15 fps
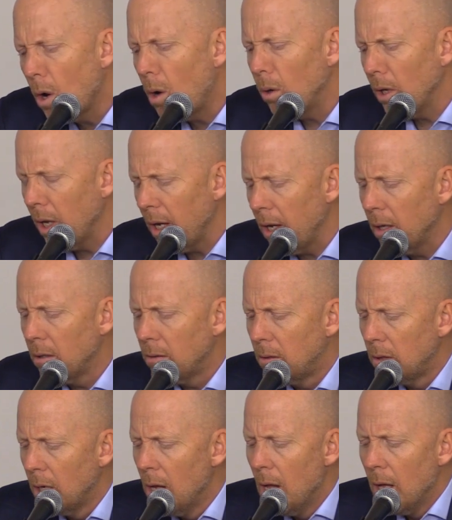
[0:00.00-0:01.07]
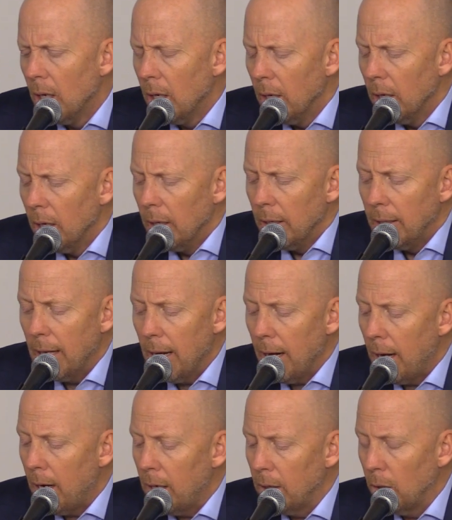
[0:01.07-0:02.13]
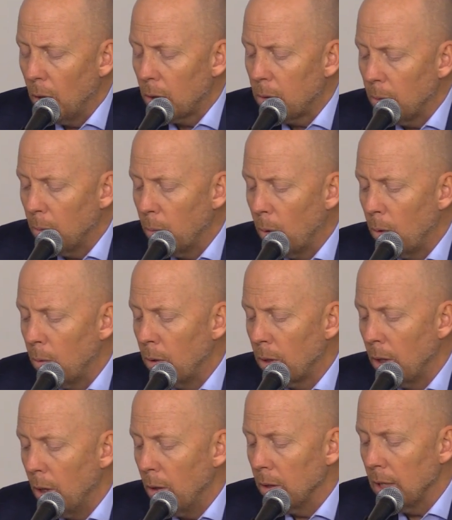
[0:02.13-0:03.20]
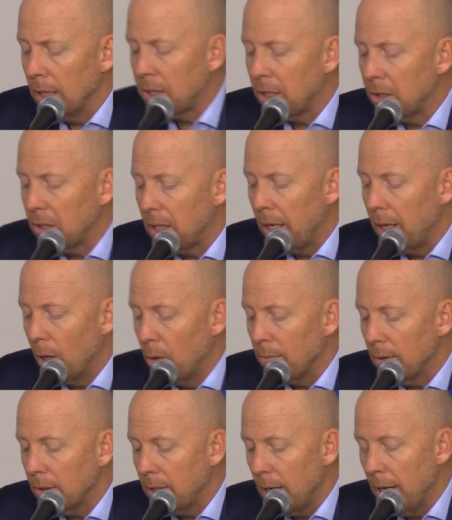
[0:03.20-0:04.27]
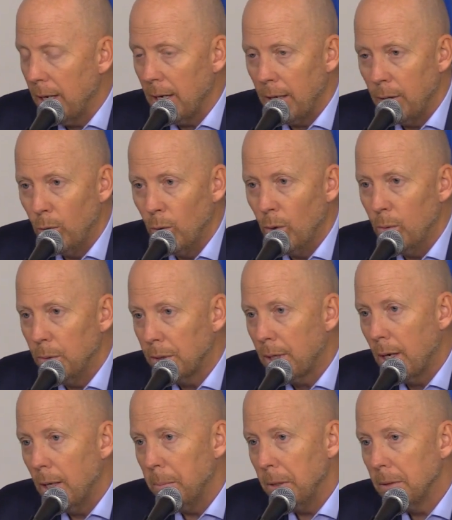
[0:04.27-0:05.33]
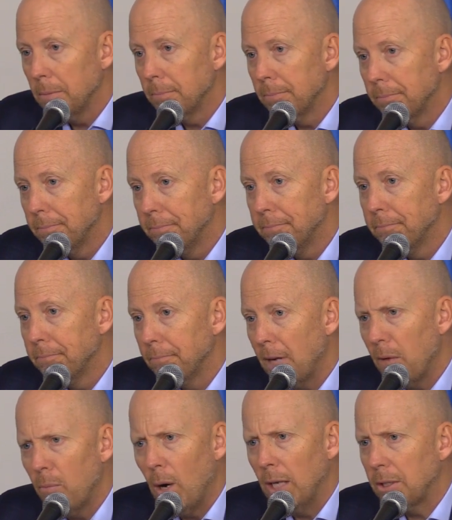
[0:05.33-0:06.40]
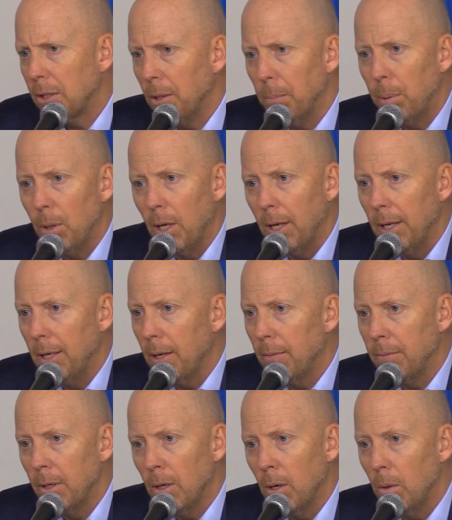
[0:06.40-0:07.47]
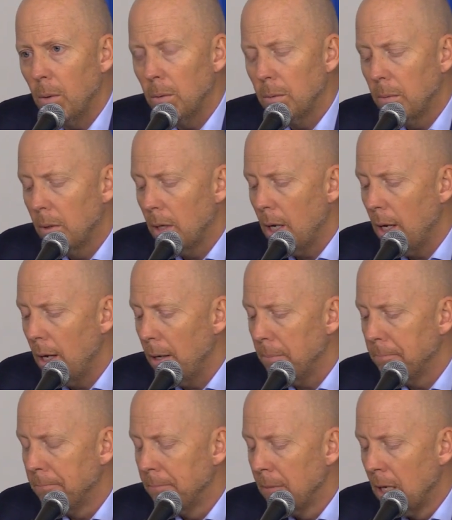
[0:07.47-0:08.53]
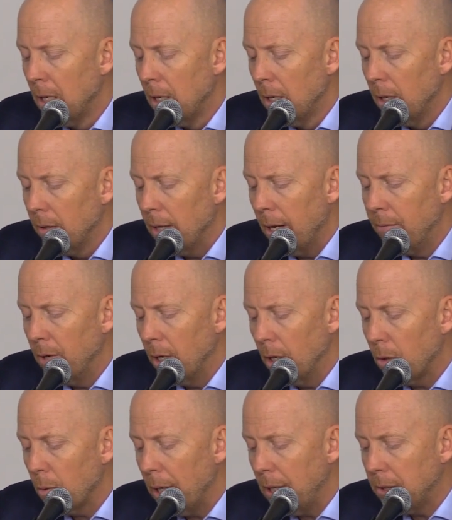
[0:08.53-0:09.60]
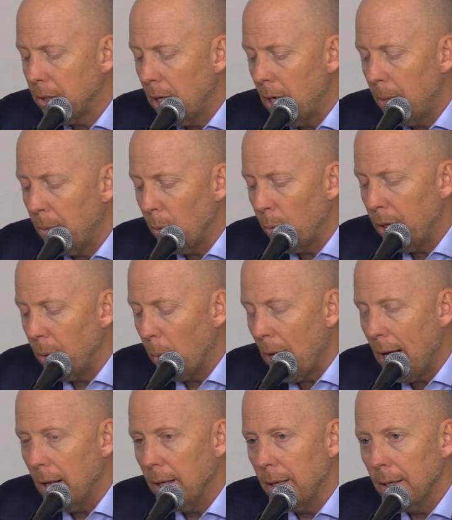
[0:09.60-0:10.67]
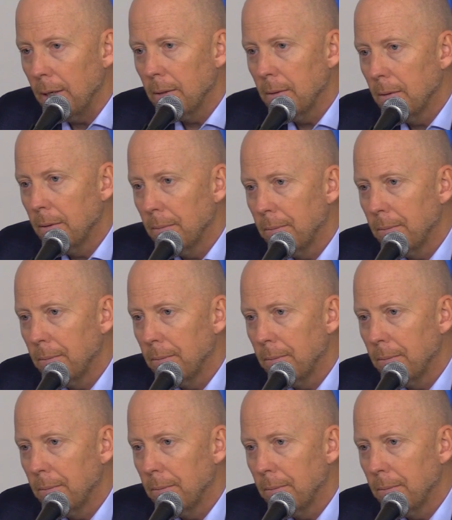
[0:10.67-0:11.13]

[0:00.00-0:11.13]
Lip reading: Oh, yeah. Yeah, look, you know, unless it stayed over 10, I knew it was coming. I'm watching them play, you know. They've done a great job of re-rallying.